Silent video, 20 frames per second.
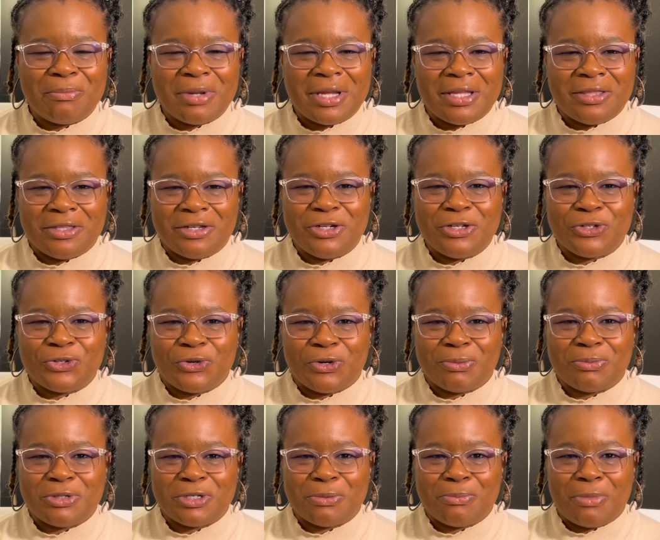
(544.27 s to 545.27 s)
in the
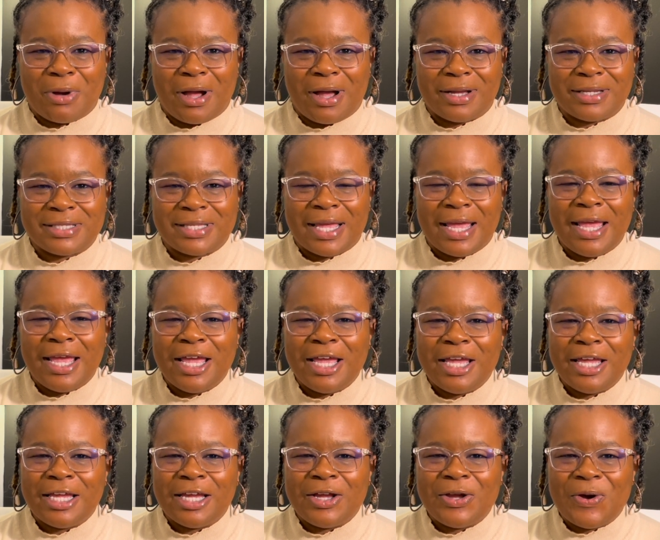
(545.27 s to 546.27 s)
description box.
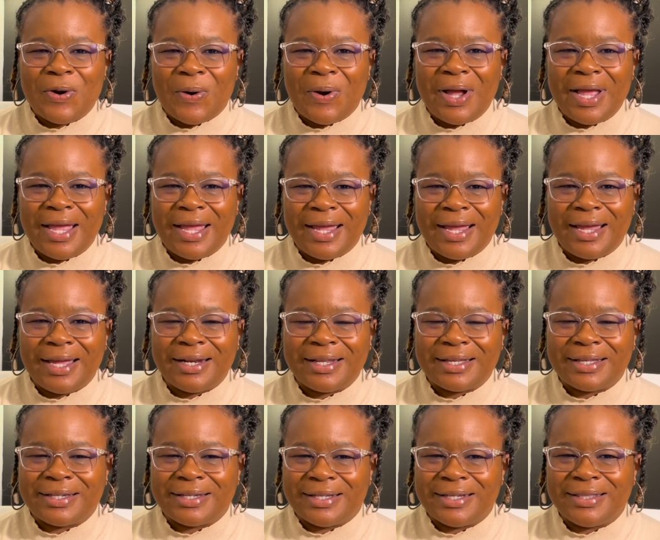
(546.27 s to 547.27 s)
Go ahead,
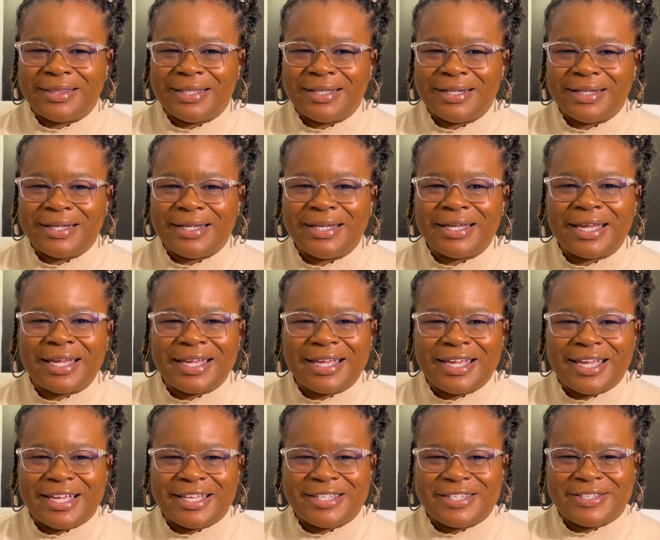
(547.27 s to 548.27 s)
click the link,
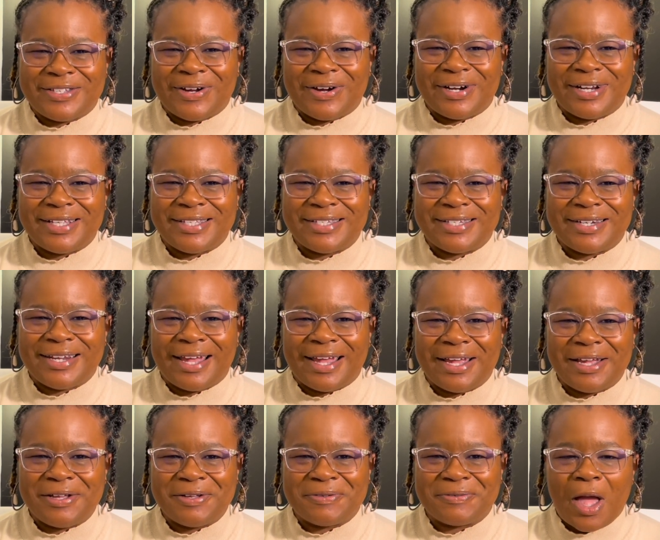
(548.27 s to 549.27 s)
get started
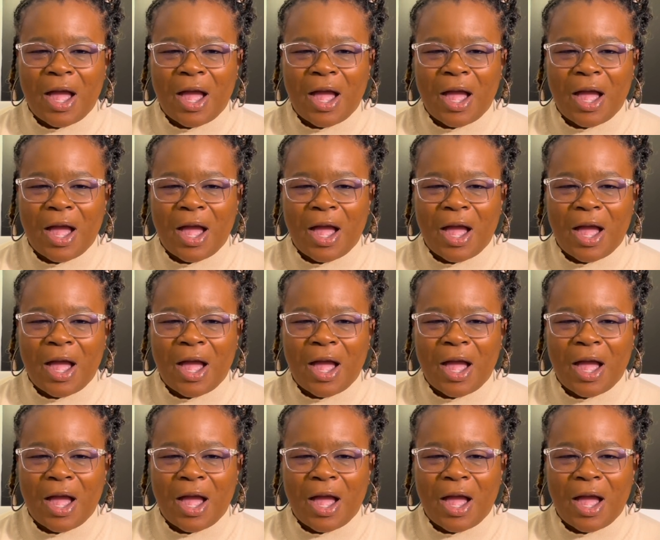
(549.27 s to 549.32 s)
today.